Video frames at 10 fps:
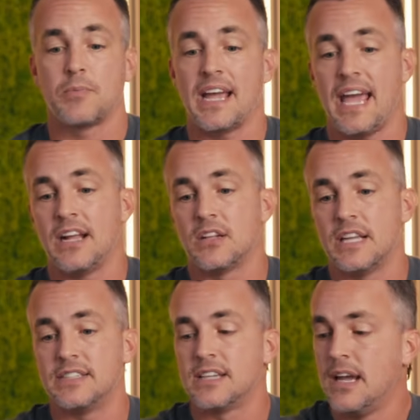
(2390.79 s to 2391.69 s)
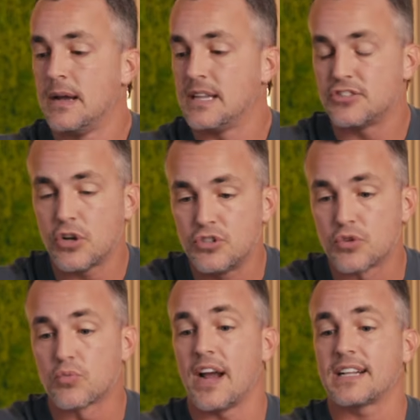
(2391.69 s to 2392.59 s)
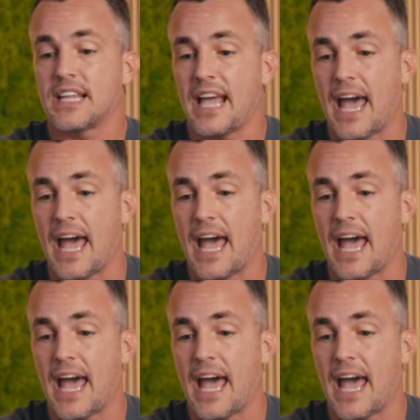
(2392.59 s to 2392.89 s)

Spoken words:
my angle is, let's go directly